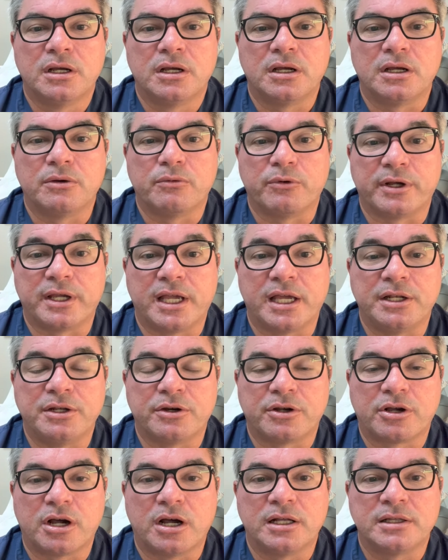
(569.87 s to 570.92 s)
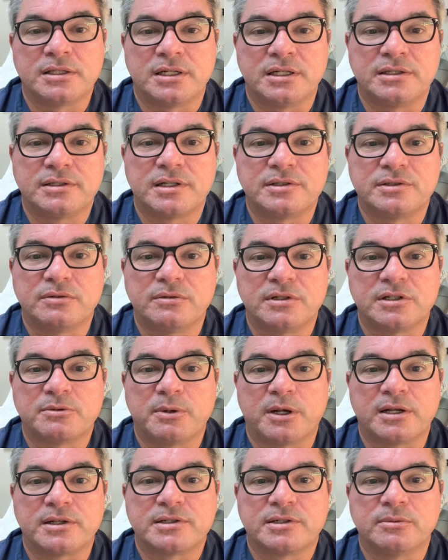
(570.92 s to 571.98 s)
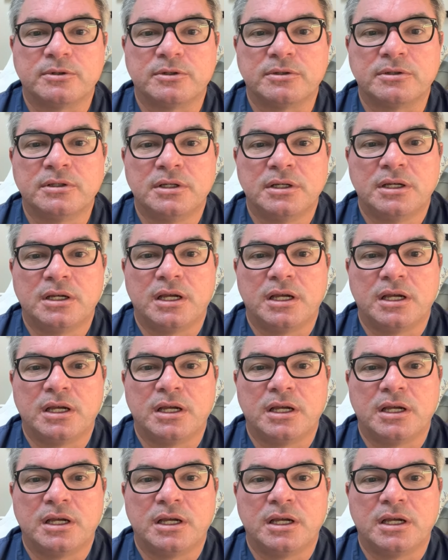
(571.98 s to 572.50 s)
regain your continence as soon as possible,